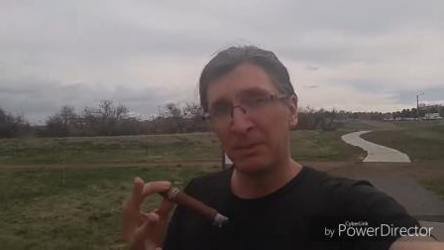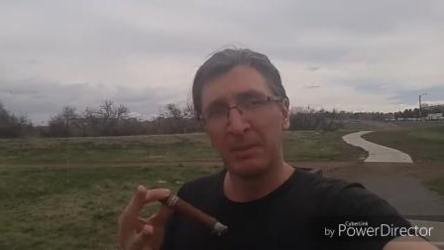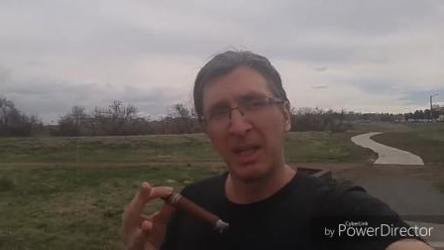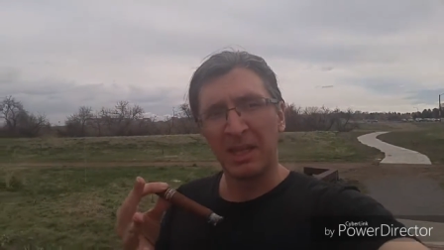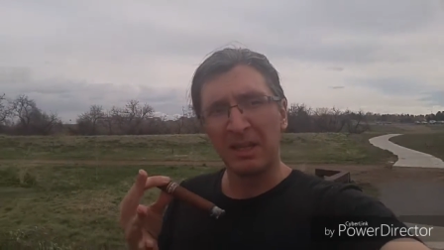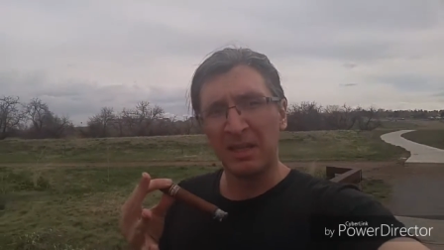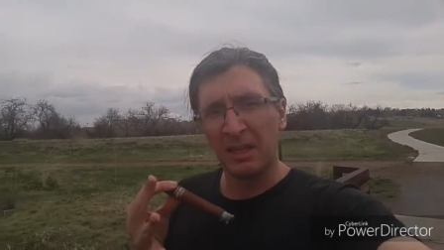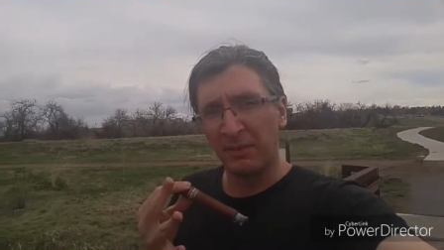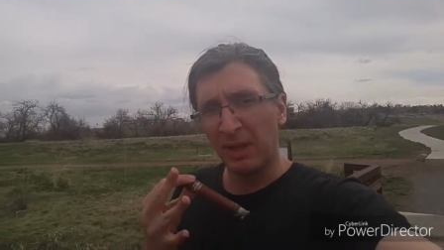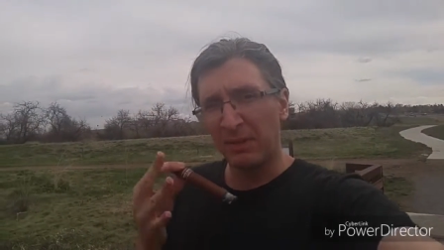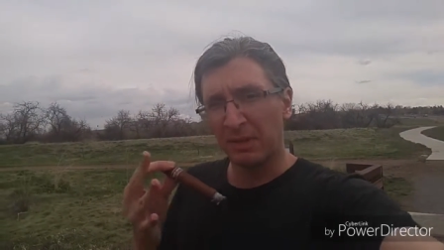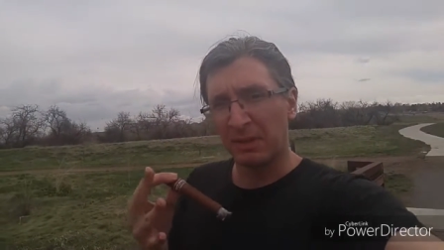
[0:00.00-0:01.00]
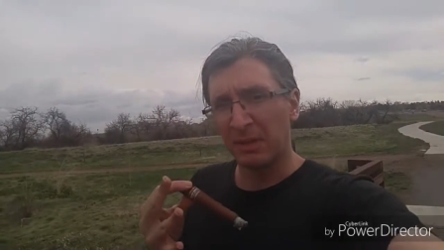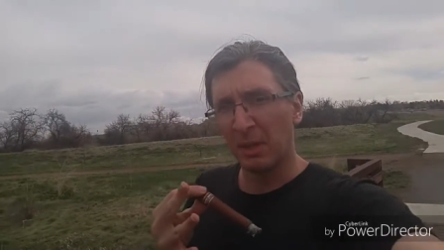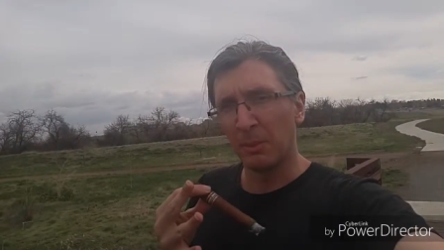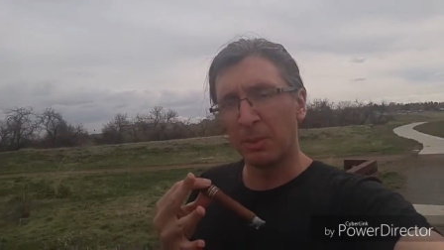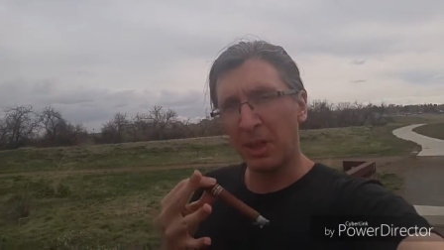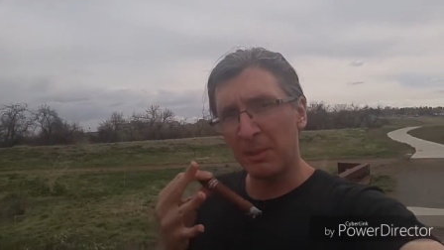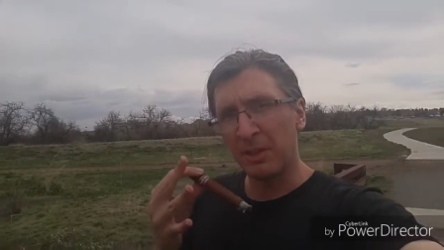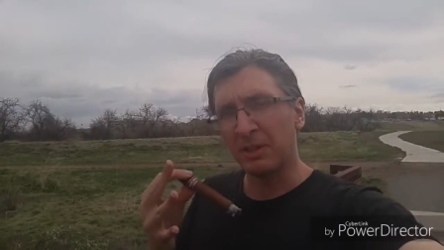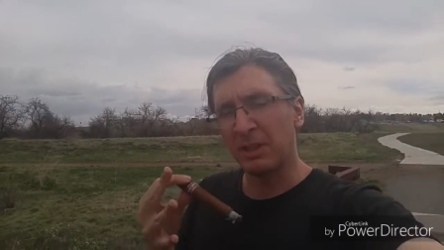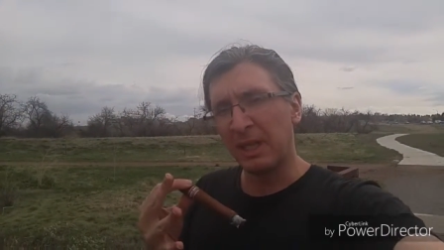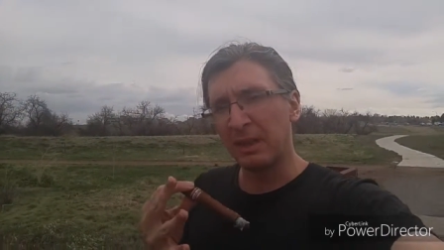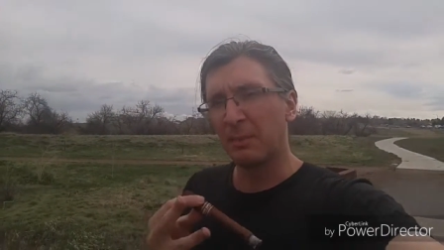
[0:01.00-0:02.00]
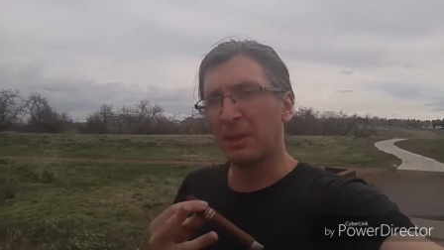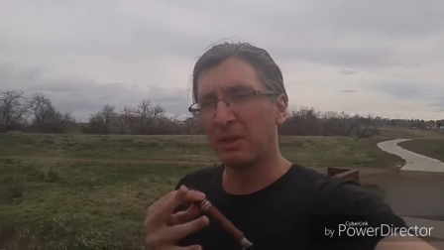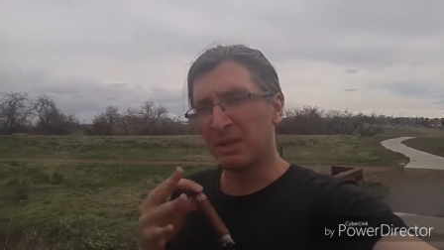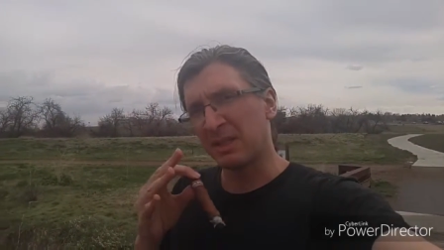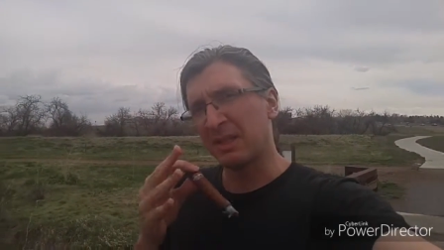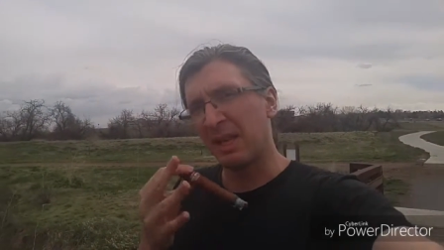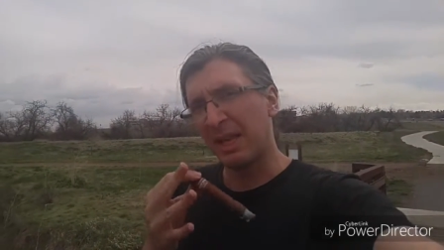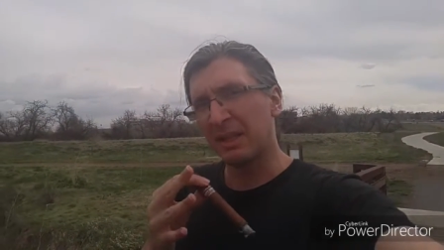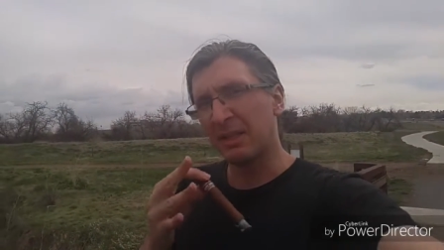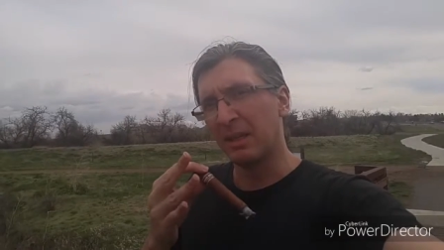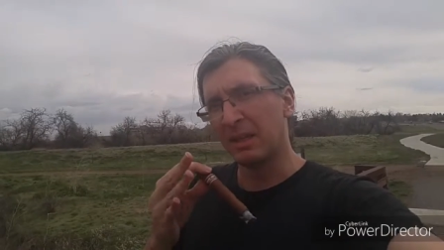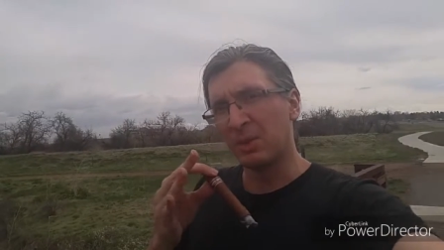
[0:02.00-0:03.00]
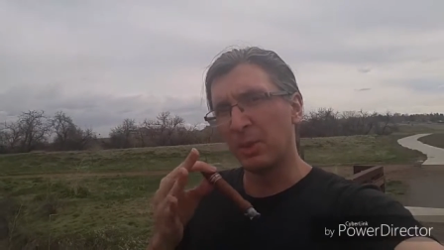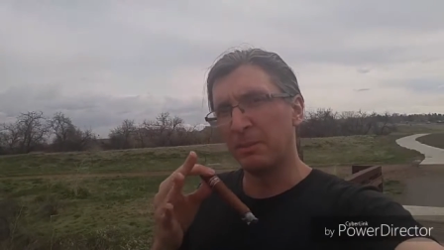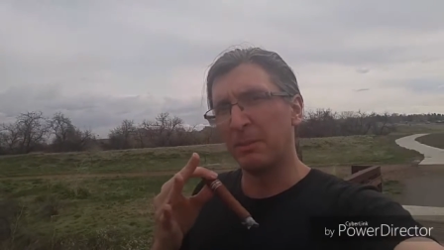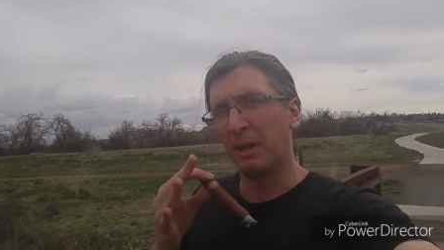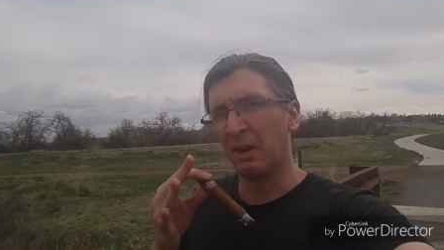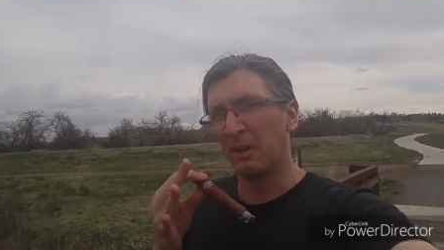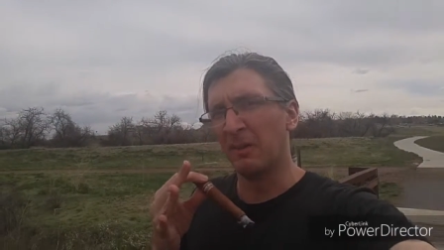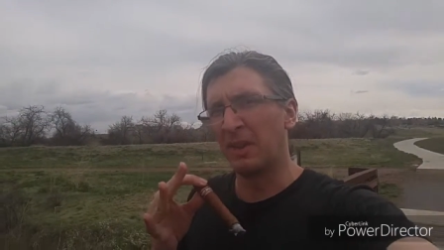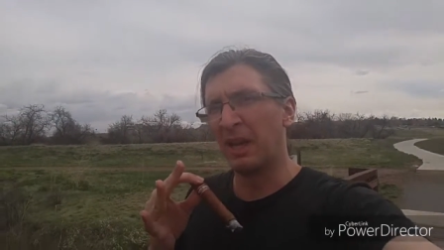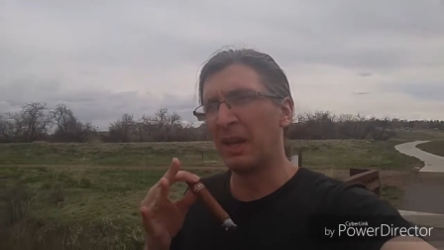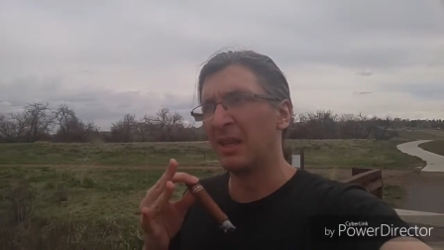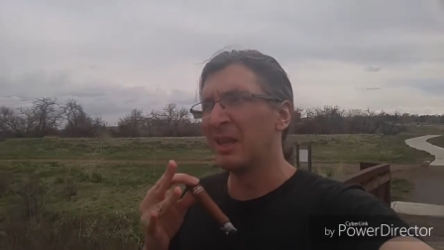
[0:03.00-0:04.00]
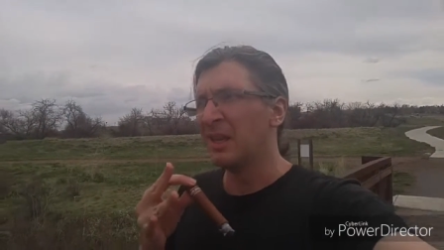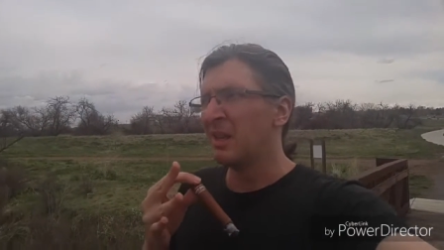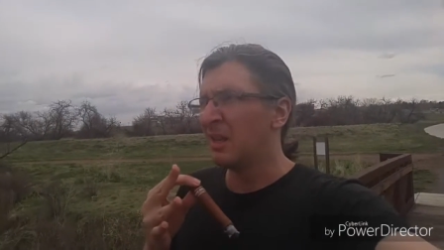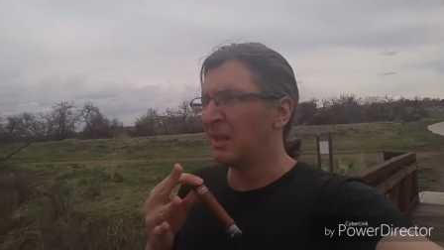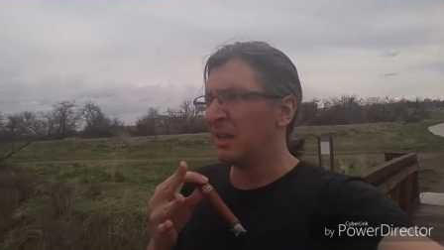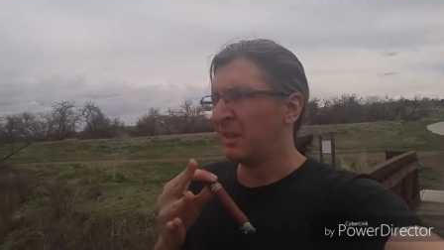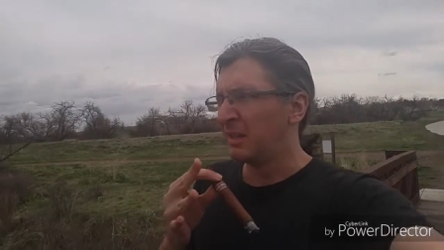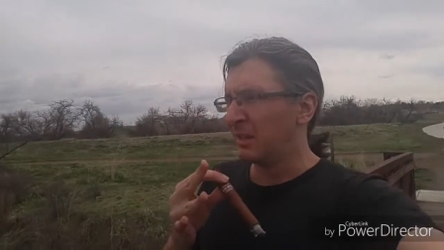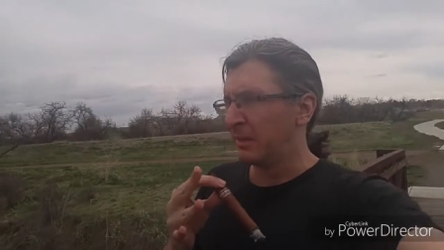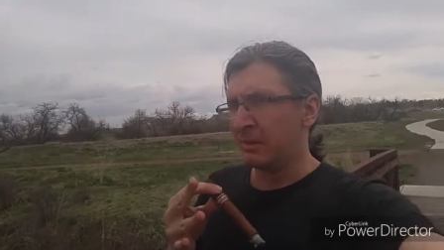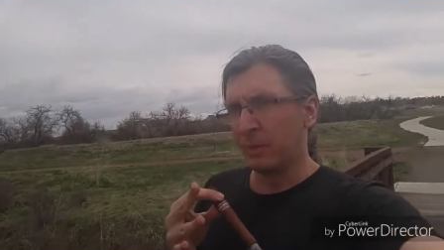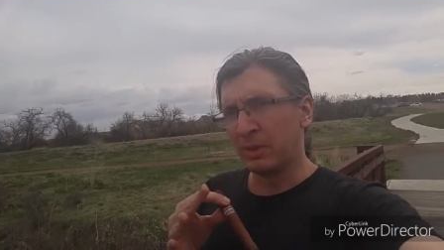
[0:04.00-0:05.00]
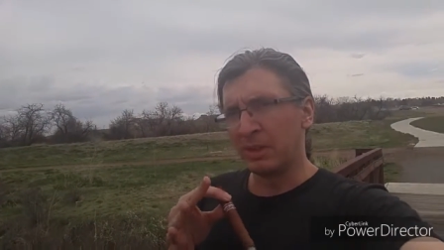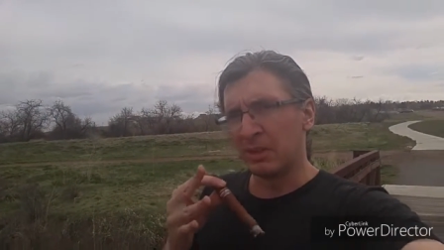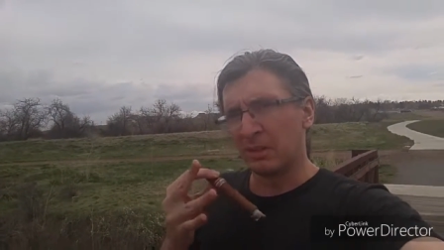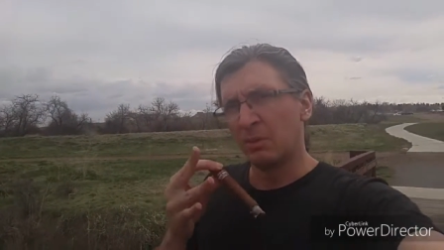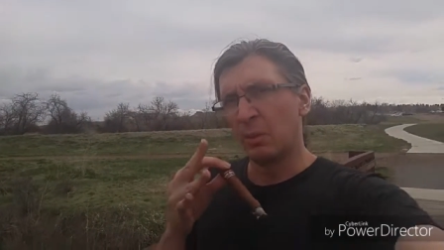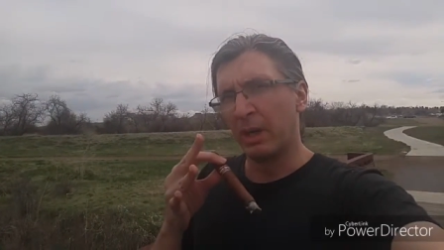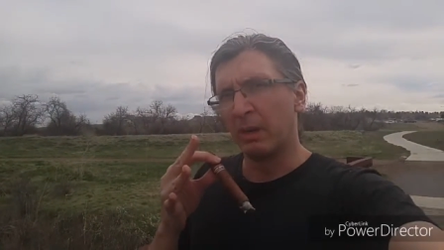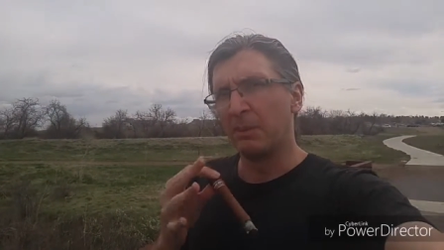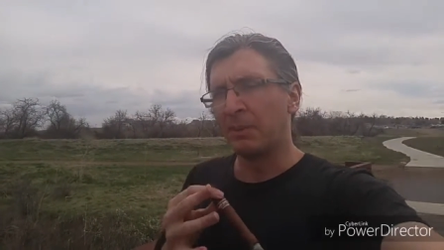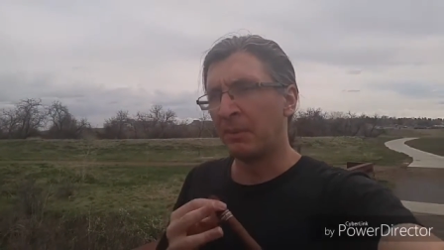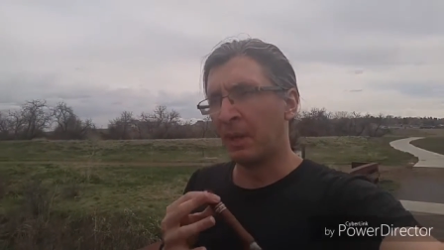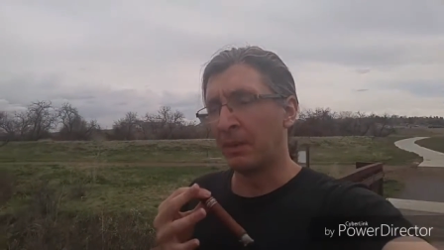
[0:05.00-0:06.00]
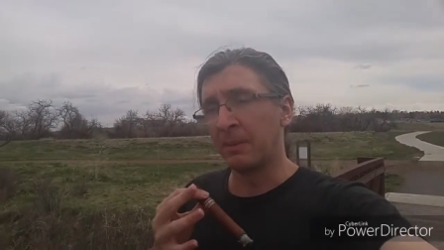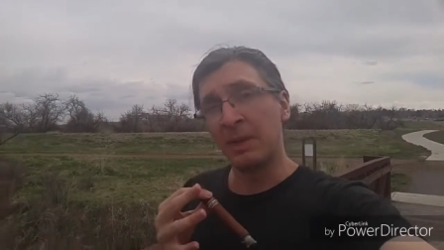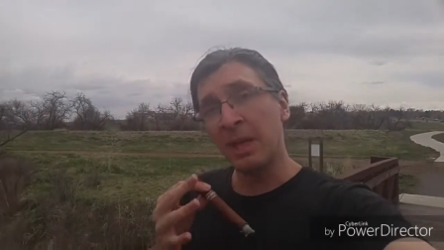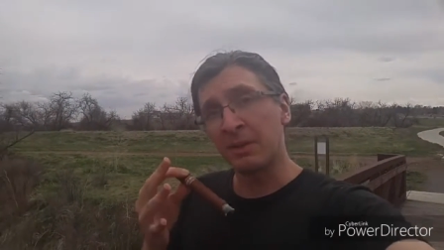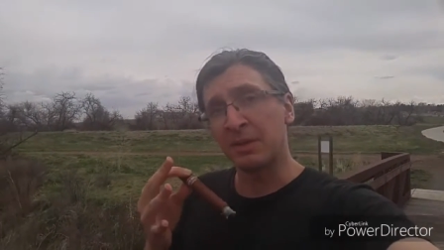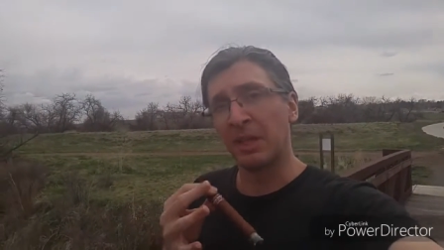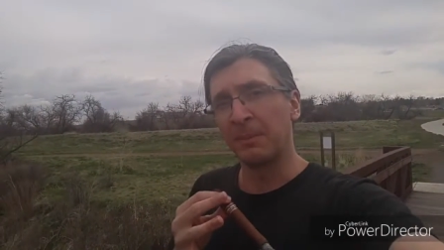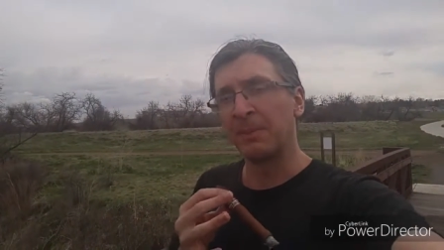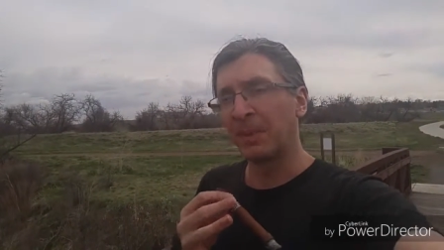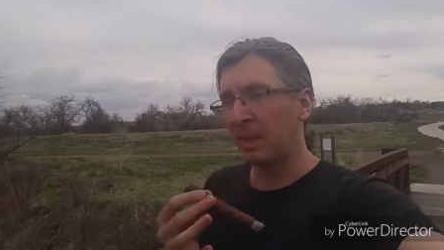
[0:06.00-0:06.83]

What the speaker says: But like I said, the flavors are still pretty much leather, but there's a slight sweet bitter thing, which is weird, but interesting.